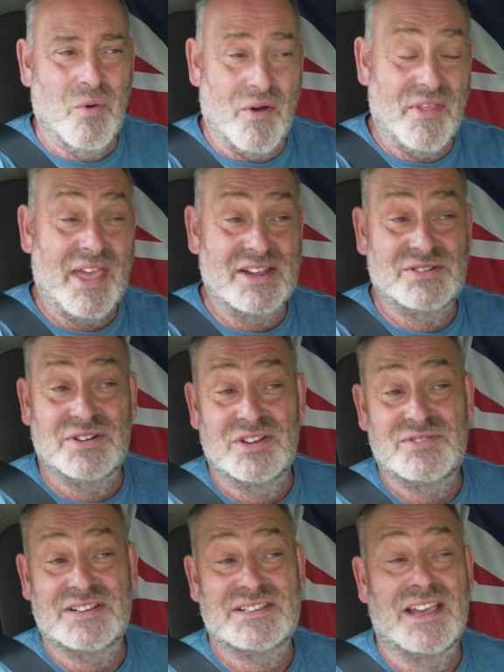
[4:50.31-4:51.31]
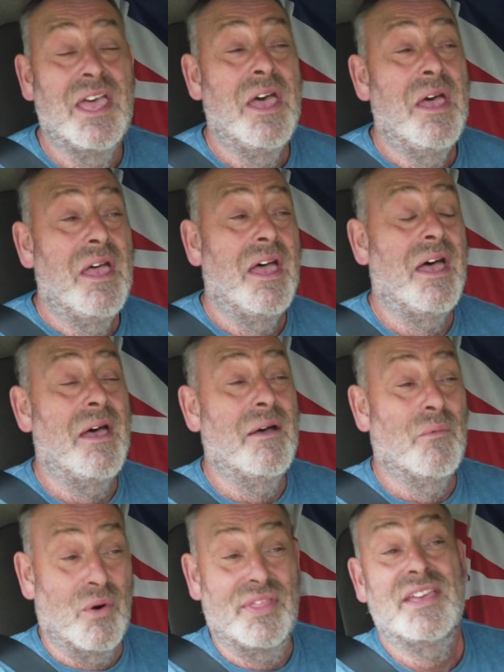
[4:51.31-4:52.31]
what the actual address say,
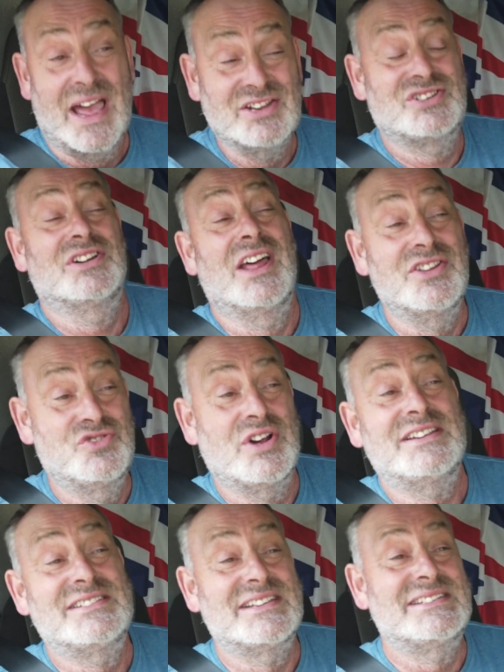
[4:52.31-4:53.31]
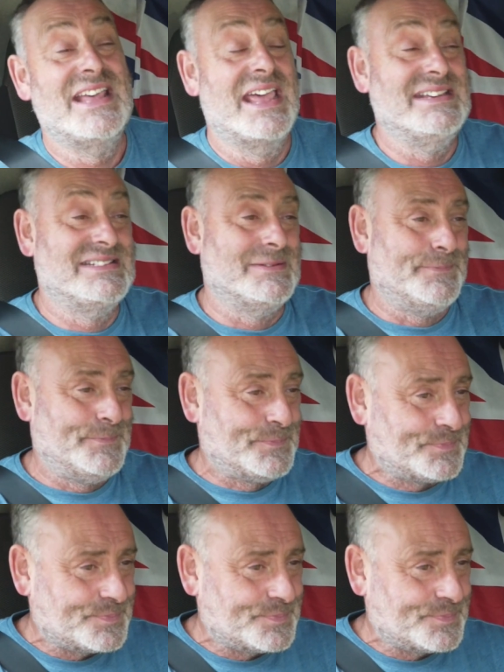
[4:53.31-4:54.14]
what the actual address says.